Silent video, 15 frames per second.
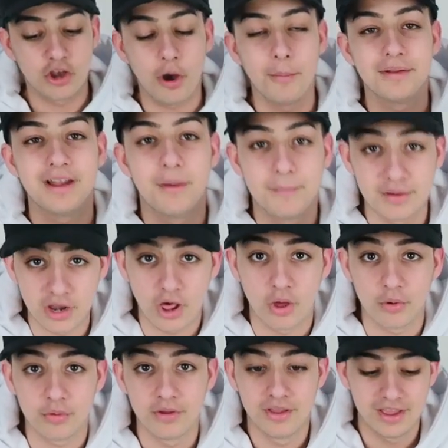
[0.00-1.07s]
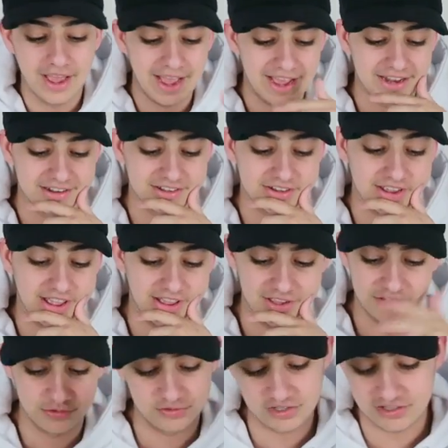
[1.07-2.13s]
Comment down below, and yeah,
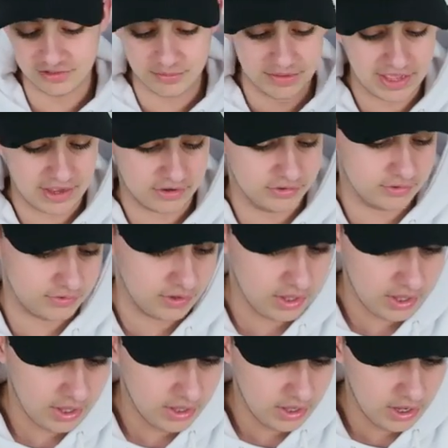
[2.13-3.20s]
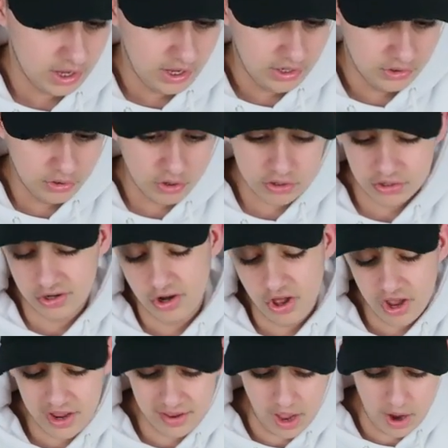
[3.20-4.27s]
you'll see some of that, because, not gonna
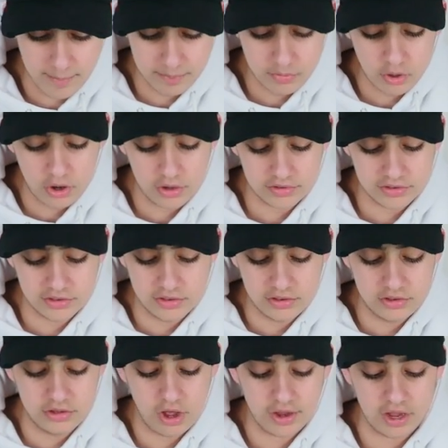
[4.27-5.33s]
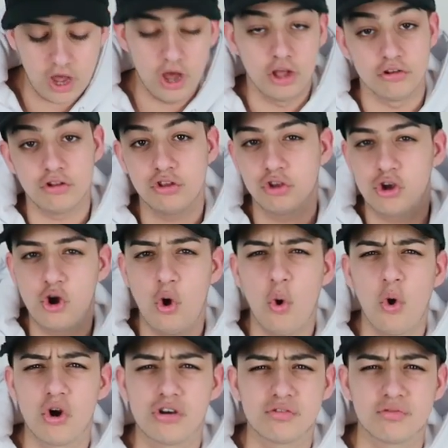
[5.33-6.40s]
lie, I'm not a
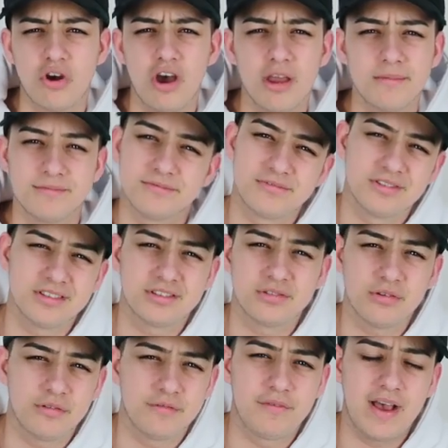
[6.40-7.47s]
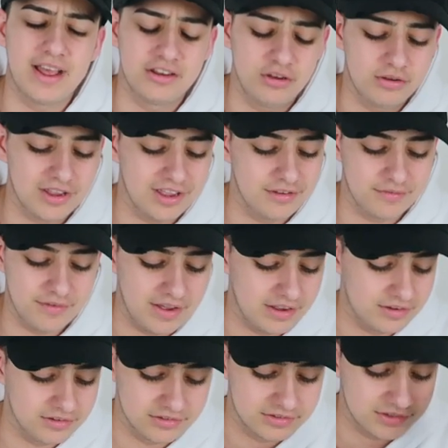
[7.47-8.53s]
core grime sort of fan, UK
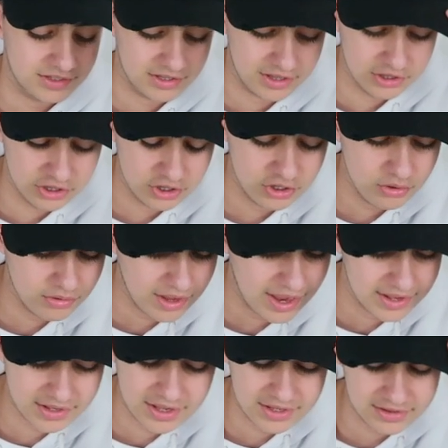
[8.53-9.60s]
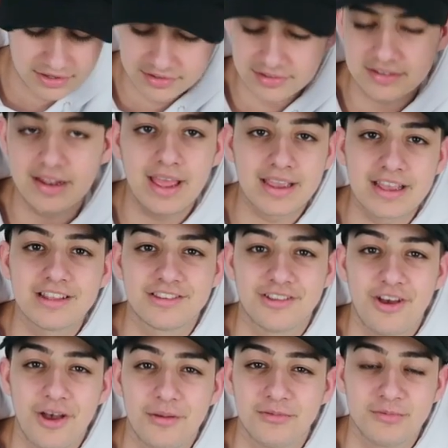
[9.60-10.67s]
fan, because the UK, it does slack at
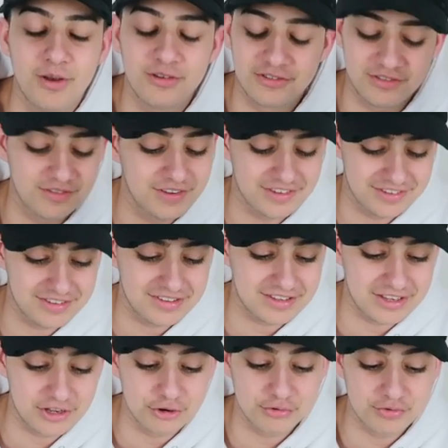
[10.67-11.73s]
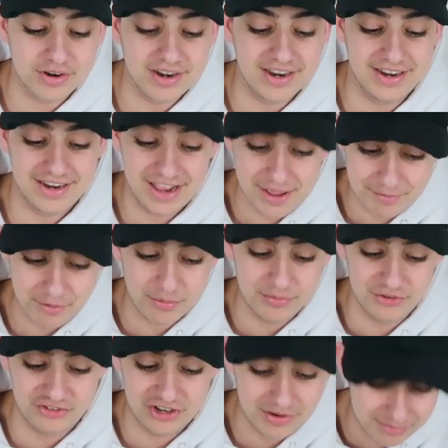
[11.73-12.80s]
times, most of its career in
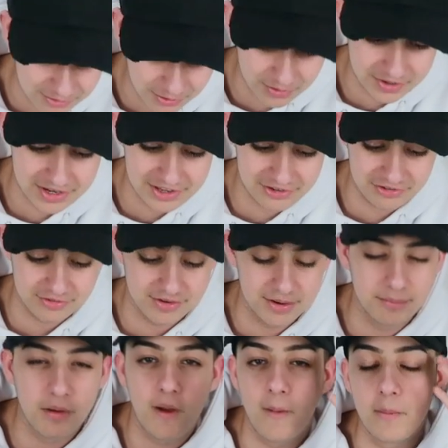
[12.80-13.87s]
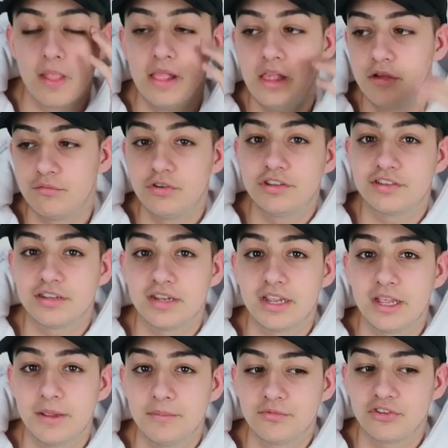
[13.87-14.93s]
hip-hop in general, in history, but
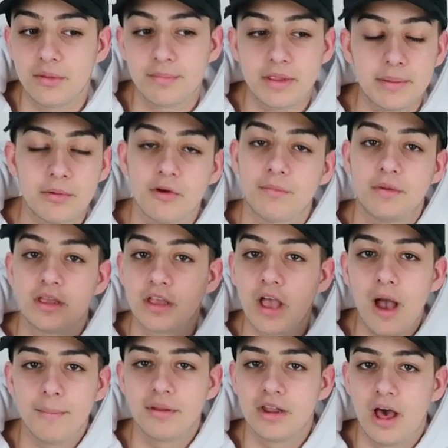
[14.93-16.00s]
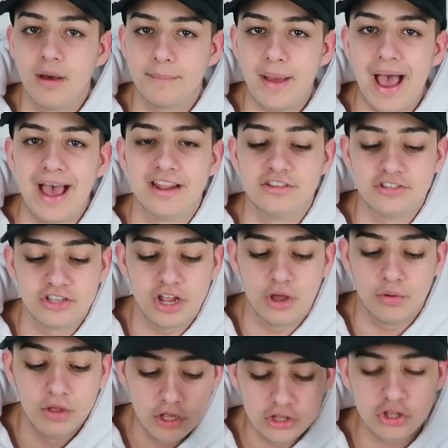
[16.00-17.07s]
recently, some people have been coming up and, you
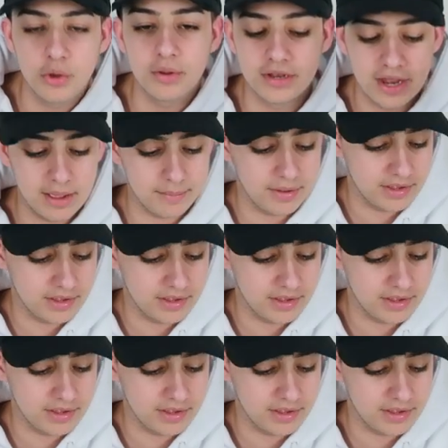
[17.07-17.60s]
know, doing their